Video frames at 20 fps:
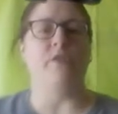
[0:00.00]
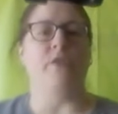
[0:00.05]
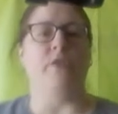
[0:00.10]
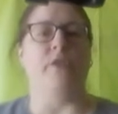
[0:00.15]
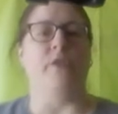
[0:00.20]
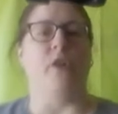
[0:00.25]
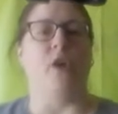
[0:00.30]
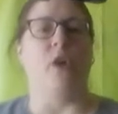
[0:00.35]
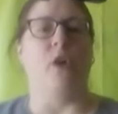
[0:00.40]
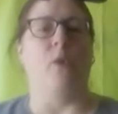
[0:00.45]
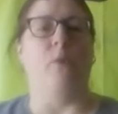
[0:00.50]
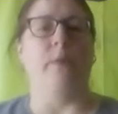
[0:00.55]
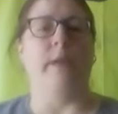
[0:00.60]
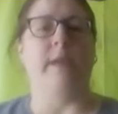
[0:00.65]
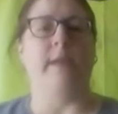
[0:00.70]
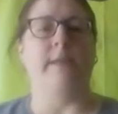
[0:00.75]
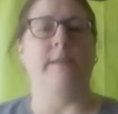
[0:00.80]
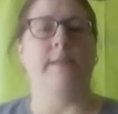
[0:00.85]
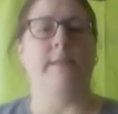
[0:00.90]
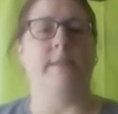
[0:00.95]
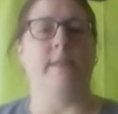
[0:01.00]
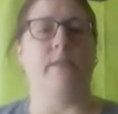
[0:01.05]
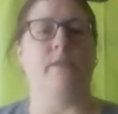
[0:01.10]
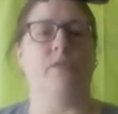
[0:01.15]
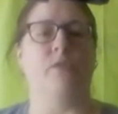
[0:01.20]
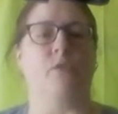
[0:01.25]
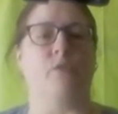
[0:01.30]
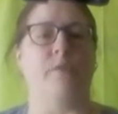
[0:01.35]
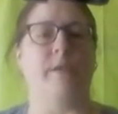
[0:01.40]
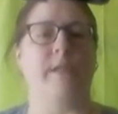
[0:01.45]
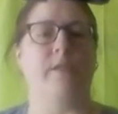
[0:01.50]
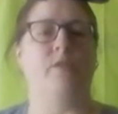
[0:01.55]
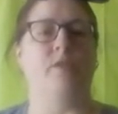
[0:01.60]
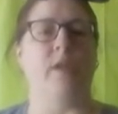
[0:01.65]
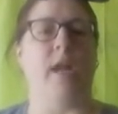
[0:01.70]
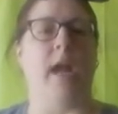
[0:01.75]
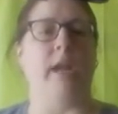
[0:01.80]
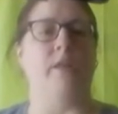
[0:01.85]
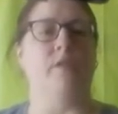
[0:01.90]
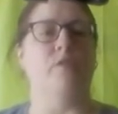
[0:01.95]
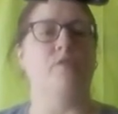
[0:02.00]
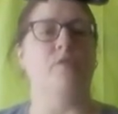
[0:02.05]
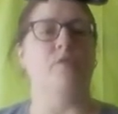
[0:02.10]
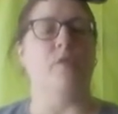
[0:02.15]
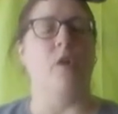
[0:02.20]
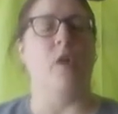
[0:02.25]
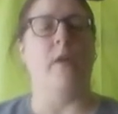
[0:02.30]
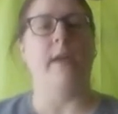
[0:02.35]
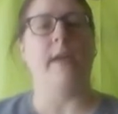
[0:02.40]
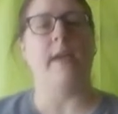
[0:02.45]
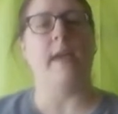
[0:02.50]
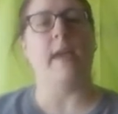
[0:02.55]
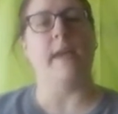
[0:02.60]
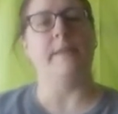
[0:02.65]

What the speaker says: you can always screenshot your drawing